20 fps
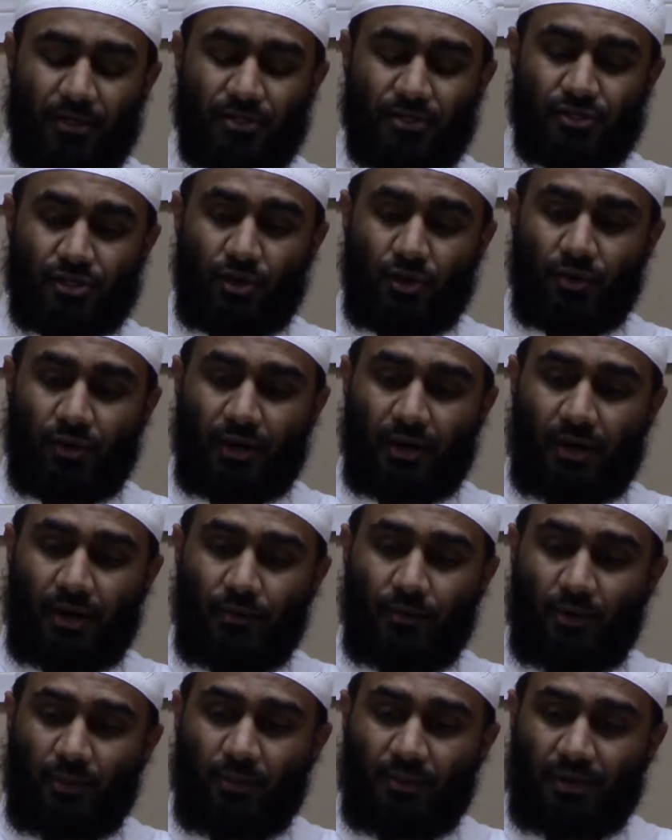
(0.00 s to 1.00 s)
So
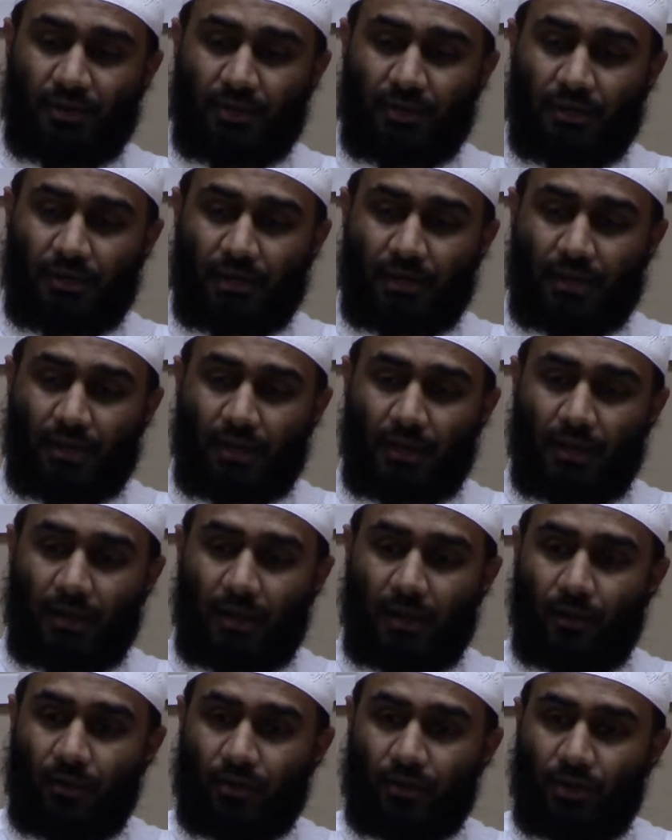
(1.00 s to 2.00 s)
a woman,
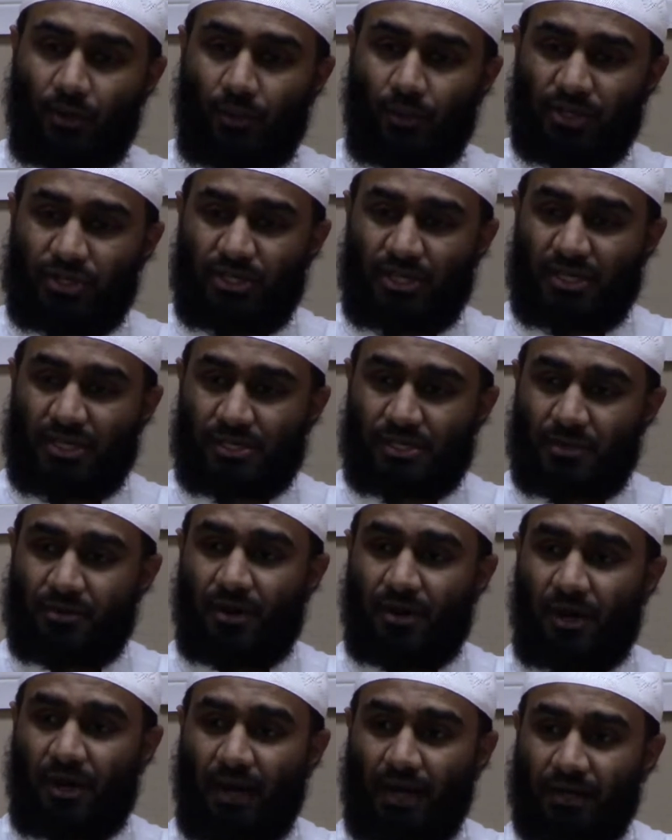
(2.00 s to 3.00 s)
when she is on
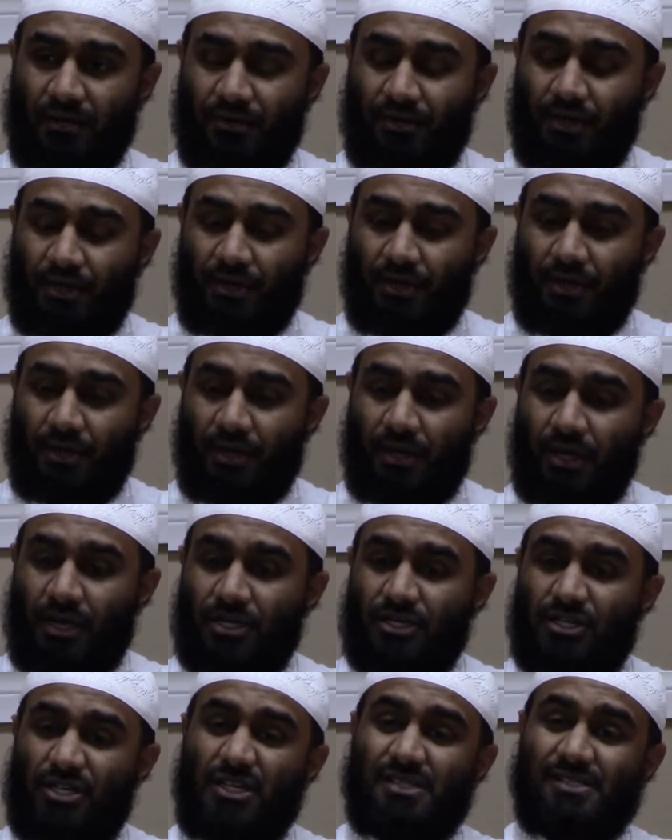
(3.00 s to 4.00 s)
her hayd,
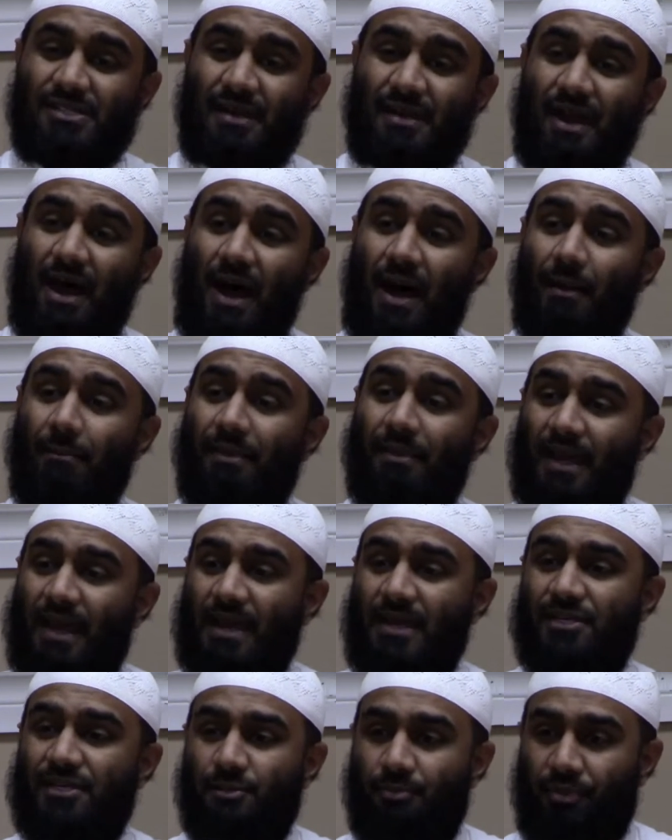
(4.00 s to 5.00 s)
she is not
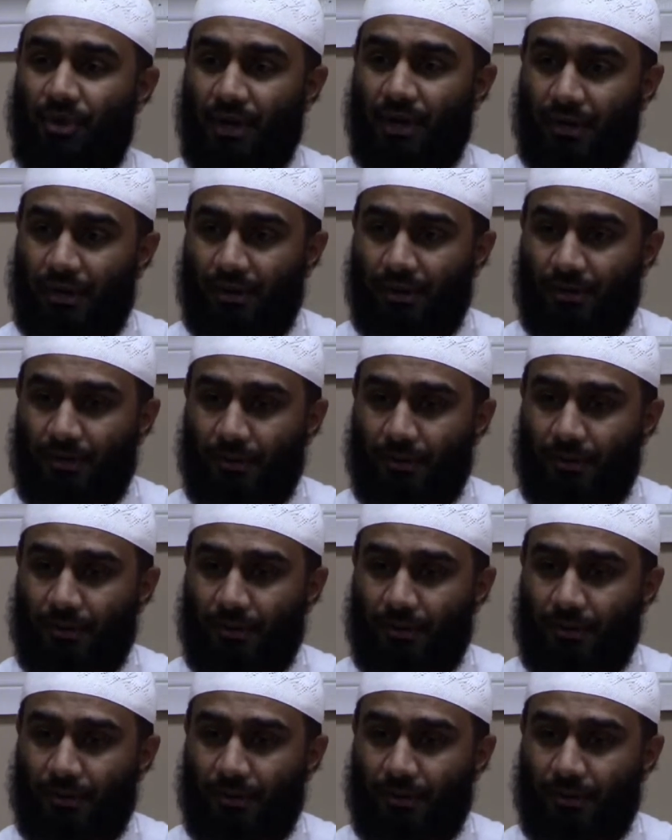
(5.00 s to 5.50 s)
obligated to pray.